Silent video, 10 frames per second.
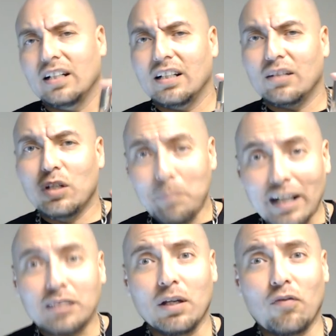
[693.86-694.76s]

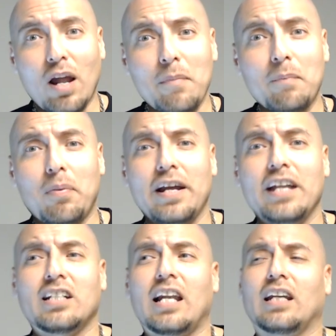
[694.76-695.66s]
reminds me of Lemon
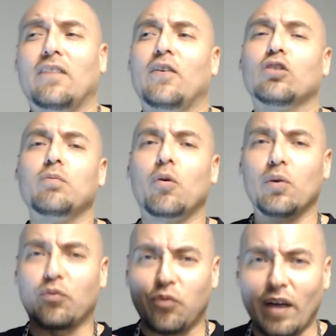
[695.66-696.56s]
Pledge, like if it was more
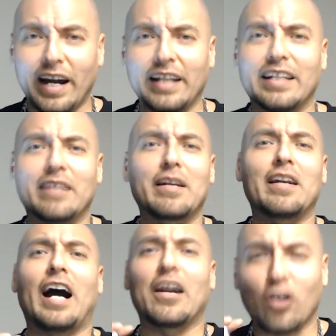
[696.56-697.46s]
refined and
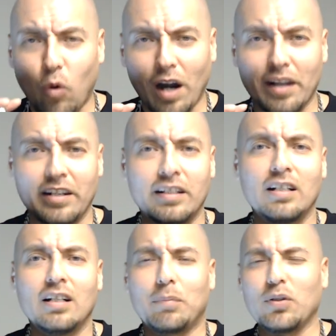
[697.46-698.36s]
higher quality.
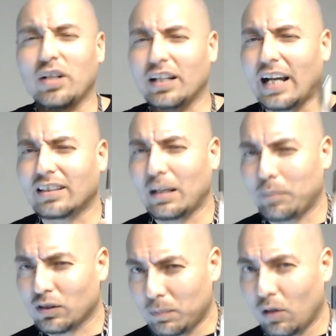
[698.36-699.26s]
But you get that type of
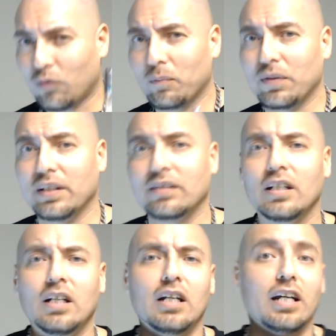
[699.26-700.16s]
smell from this.
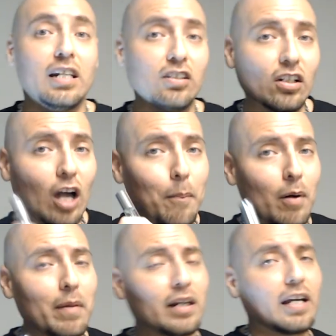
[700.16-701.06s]
It is a
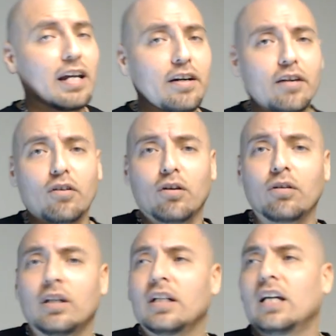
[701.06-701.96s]
compliment getter though.
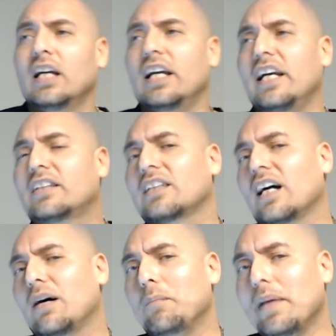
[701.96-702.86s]
It's
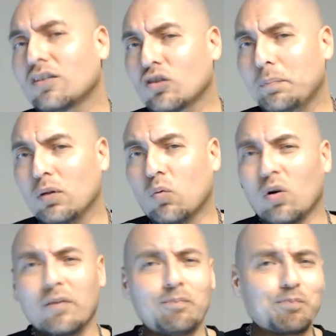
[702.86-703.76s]
meant to be
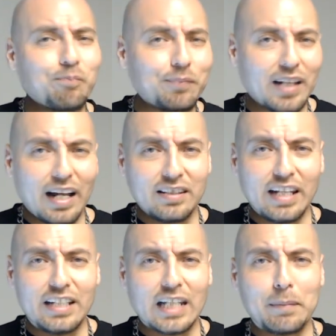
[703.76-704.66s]
worn and
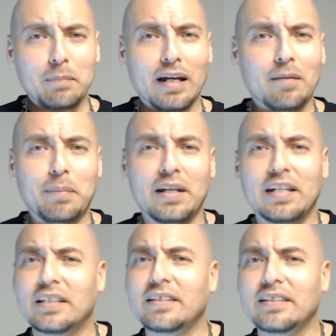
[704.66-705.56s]
daytime, in my
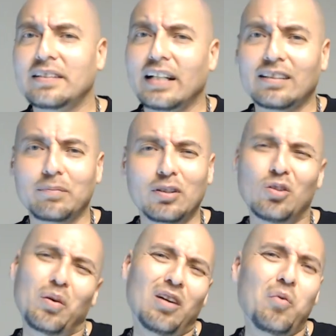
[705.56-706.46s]
opinion. This is not something you
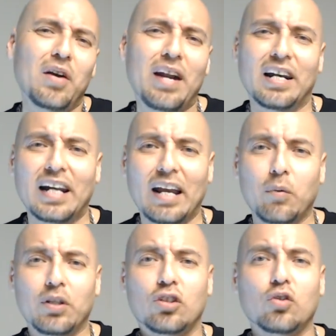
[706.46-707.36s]
want to wear at night
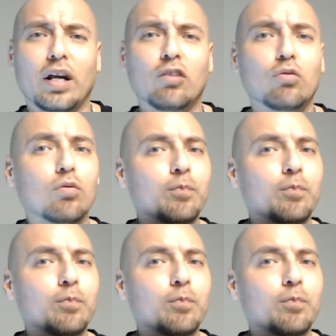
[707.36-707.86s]
when you're trying to